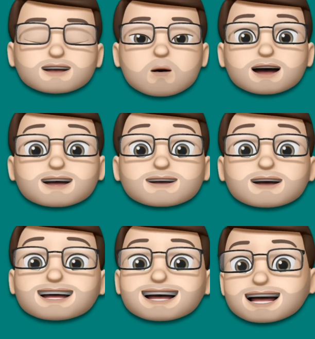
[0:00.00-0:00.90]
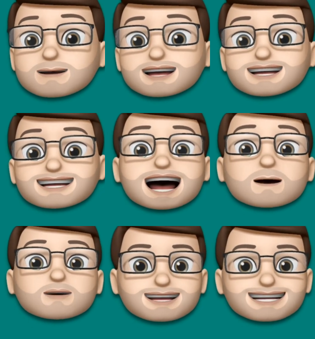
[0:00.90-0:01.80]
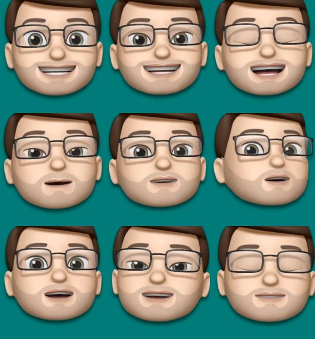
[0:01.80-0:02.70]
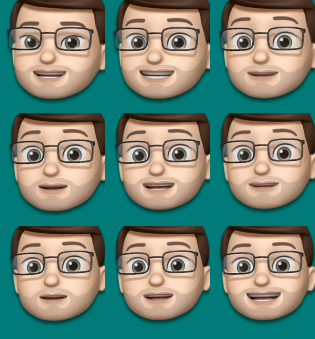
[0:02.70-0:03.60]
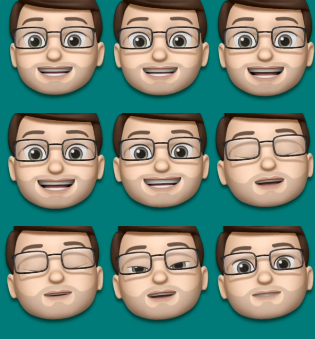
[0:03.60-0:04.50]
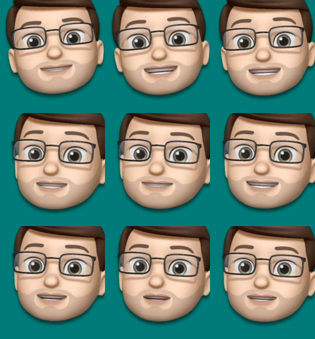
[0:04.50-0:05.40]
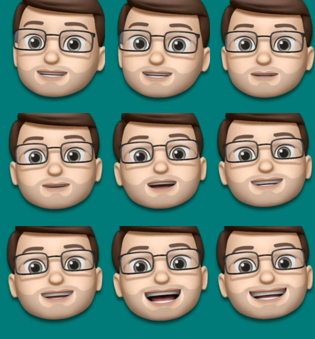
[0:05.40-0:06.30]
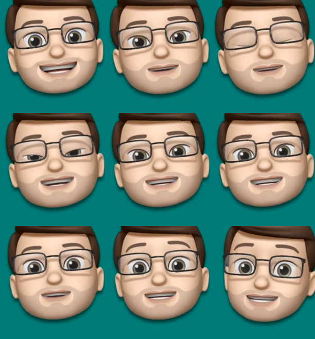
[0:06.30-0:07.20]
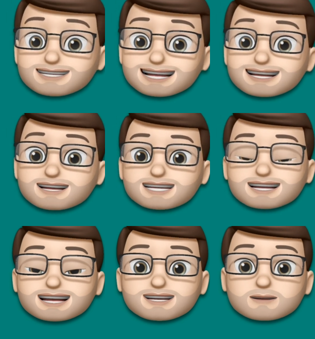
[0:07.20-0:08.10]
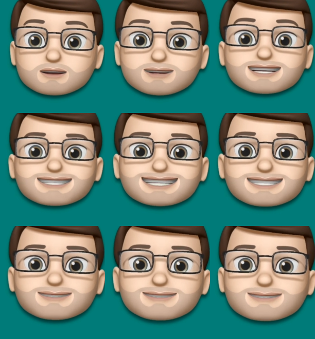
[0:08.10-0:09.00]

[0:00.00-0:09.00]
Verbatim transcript: When I find that image and tap on it, I'm not going to press the plus button, instead I'm going to press the three dots, and then I'm going to choose green slash blue screen.